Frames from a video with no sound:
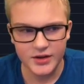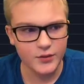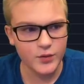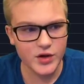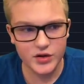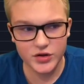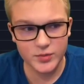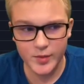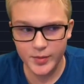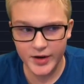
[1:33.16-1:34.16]
We could
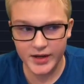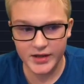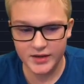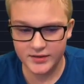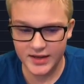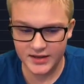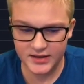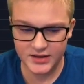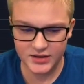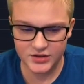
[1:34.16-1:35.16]
be breaking out of that
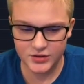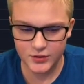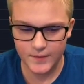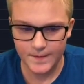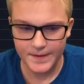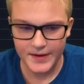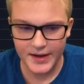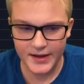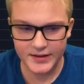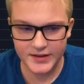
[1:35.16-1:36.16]
thing too.
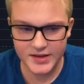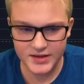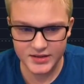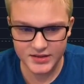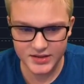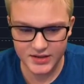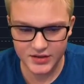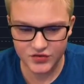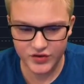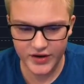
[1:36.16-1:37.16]
And this
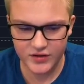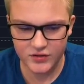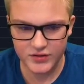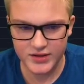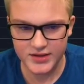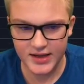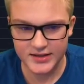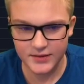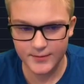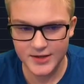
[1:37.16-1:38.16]
ascending triangle has
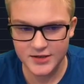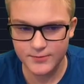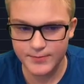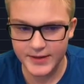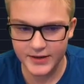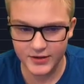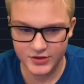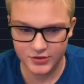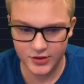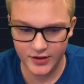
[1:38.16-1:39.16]
a much bigger
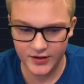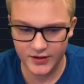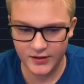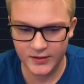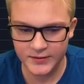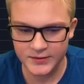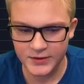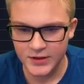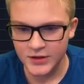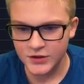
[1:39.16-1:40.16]
target, guys.
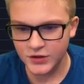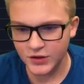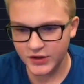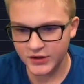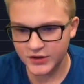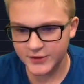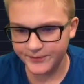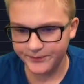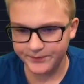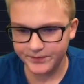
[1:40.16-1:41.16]
So look at this.
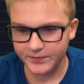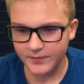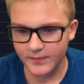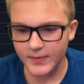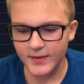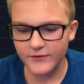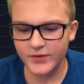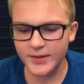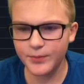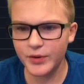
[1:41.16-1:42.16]

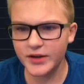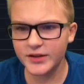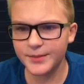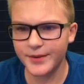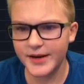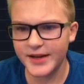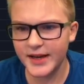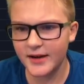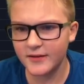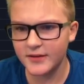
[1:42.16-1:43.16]
From the point of the
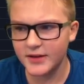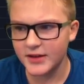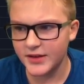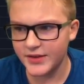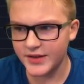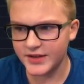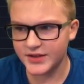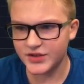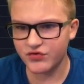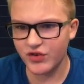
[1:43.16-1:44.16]
breakout,
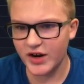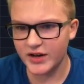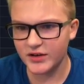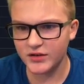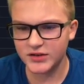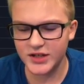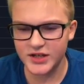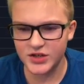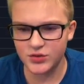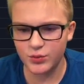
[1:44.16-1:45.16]
this triangle takes
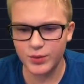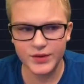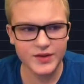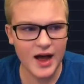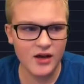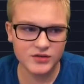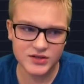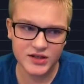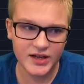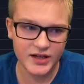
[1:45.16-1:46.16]
us to
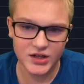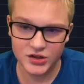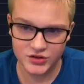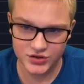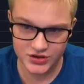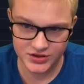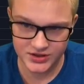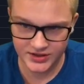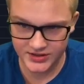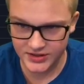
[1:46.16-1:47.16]

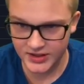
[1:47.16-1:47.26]
1,860.